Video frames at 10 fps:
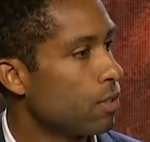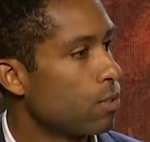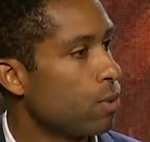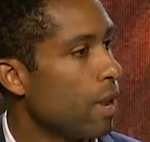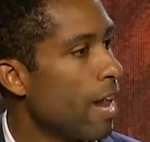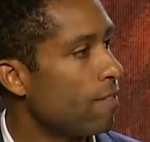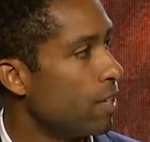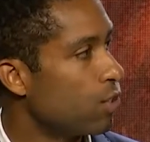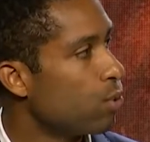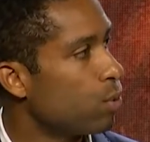to have
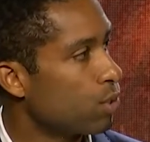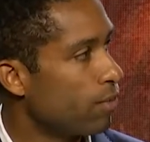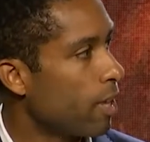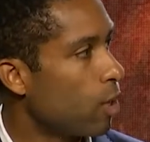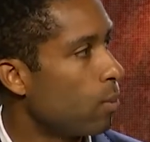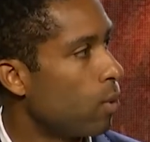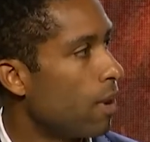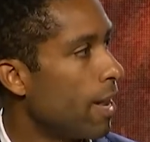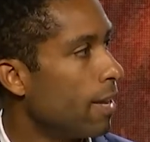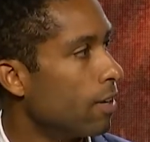these tools available
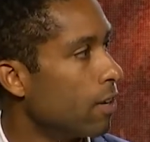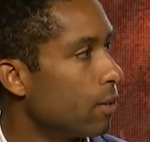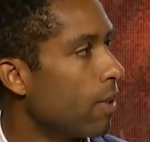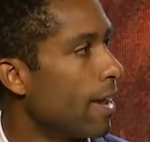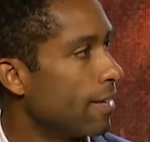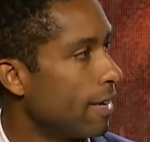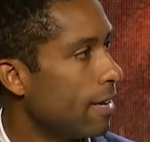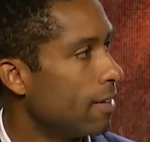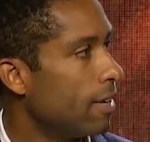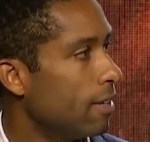and underlying
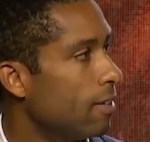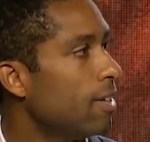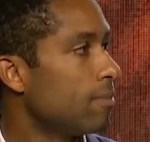data and